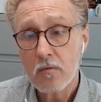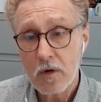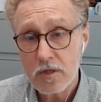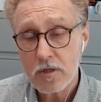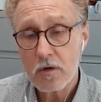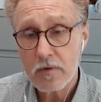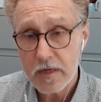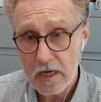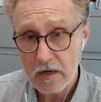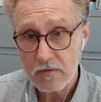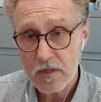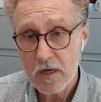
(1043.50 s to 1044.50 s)
what's already
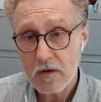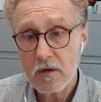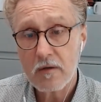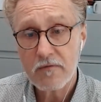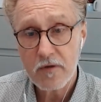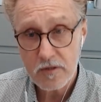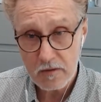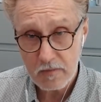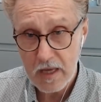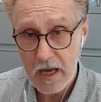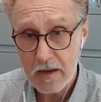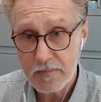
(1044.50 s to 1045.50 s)
out there if there's
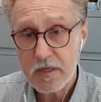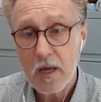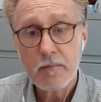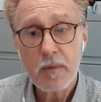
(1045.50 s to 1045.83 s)
some gaps,